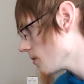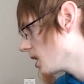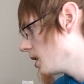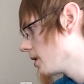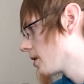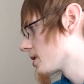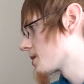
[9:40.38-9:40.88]

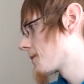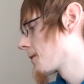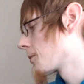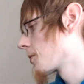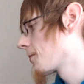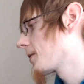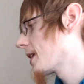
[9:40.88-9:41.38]
Because if it
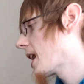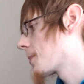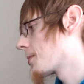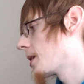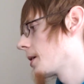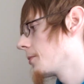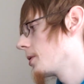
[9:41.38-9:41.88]
weren't for that, I
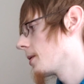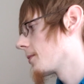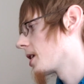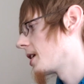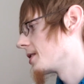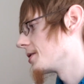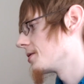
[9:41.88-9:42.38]
probably wouldn't have
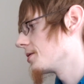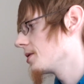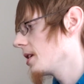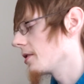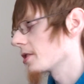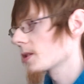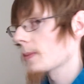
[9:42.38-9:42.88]
gone,
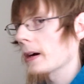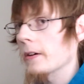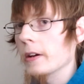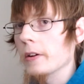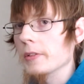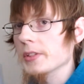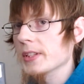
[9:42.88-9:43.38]
Spyro
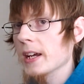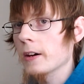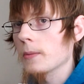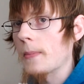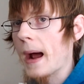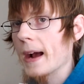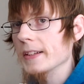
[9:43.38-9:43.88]
Hero's Tale
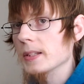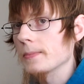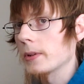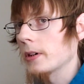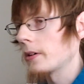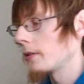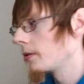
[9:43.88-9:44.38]
or
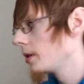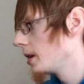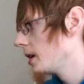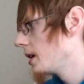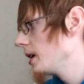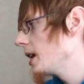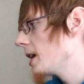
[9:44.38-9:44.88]
Maximo
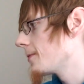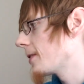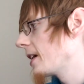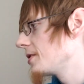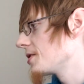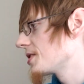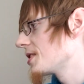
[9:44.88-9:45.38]
if I
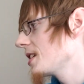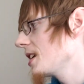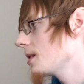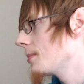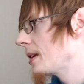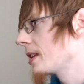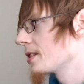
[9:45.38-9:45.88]
had just seen
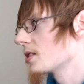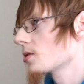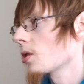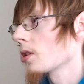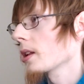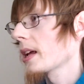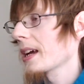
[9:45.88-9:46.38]
them in the
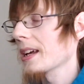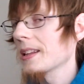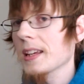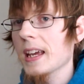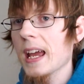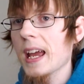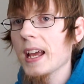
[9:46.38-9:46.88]
store, like in
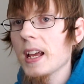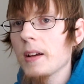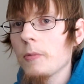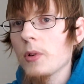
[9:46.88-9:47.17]
the case,